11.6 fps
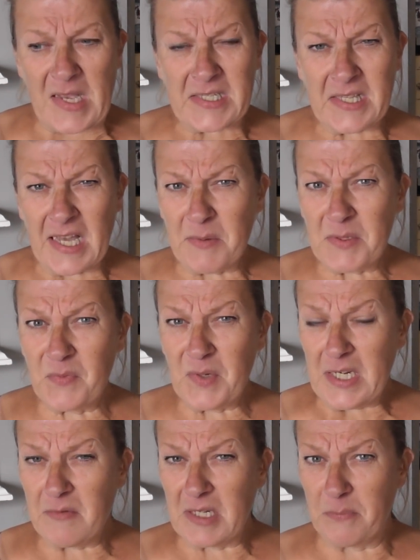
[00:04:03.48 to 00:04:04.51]
So that was
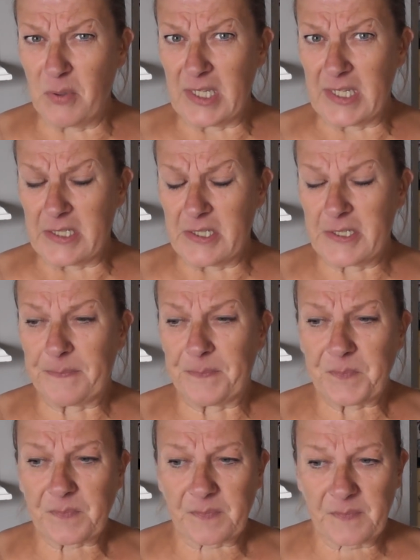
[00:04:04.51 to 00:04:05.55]
really, really brilliant.
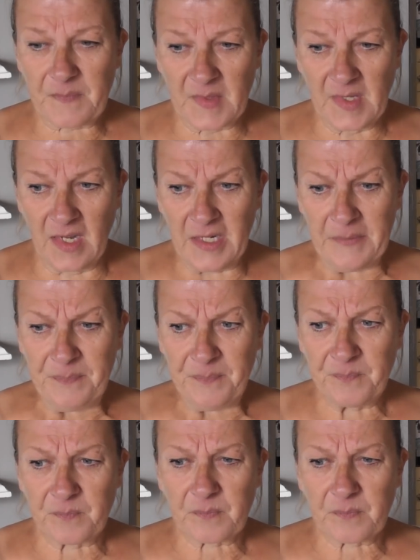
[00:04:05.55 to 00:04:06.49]
And